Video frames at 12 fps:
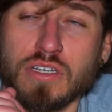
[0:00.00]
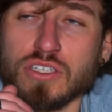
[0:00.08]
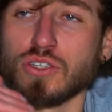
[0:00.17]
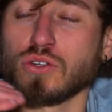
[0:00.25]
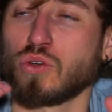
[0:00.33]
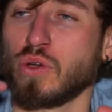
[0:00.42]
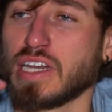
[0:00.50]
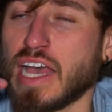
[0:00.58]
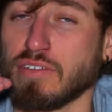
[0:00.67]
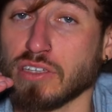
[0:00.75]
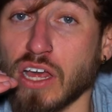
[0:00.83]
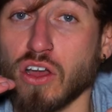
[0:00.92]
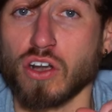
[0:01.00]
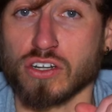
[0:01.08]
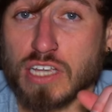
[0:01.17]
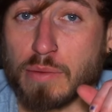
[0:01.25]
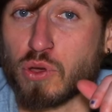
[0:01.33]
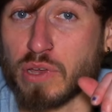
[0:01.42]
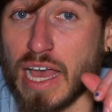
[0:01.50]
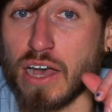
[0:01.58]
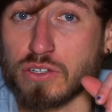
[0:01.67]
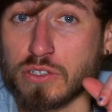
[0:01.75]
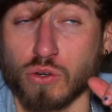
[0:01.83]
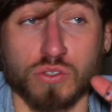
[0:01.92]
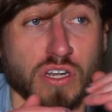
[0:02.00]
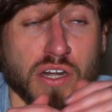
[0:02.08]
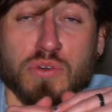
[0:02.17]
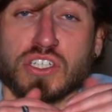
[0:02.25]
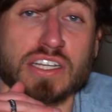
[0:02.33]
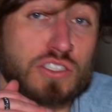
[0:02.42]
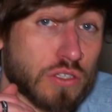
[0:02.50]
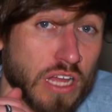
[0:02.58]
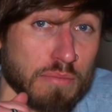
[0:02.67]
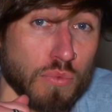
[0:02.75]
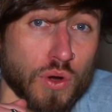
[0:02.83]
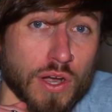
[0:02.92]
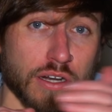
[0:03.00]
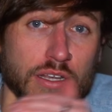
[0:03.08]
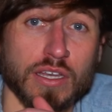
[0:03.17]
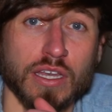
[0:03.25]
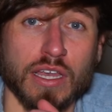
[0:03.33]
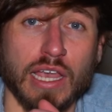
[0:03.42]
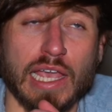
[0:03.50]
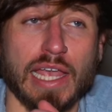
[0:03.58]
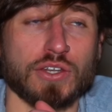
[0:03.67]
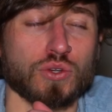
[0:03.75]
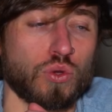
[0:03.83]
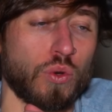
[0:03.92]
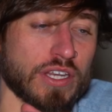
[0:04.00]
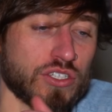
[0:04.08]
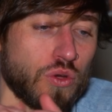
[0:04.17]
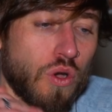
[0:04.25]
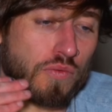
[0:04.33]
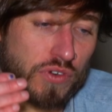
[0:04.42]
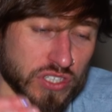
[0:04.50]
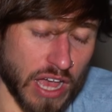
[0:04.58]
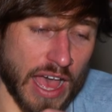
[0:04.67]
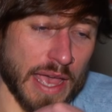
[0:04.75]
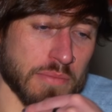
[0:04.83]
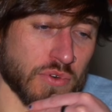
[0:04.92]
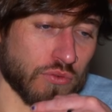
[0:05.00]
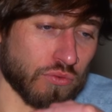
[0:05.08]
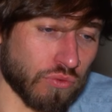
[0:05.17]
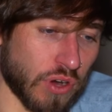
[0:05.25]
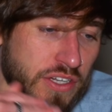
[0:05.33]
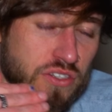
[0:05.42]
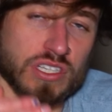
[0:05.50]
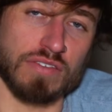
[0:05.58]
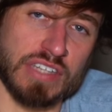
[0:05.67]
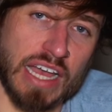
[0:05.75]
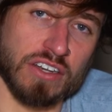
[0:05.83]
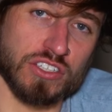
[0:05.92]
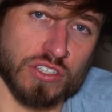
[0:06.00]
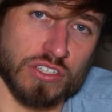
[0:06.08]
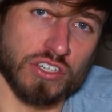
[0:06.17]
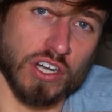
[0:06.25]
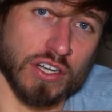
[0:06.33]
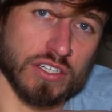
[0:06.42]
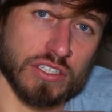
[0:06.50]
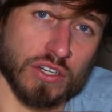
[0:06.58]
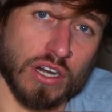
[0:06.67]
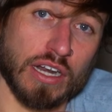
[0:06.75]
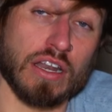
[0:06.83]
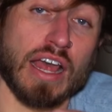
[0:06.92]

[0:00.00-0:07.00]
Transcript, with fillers: You're going to have a lot harder time going out. Girls are going to reject you a lot more. And you're going to, over time, run yourself down into the dirt. You're going to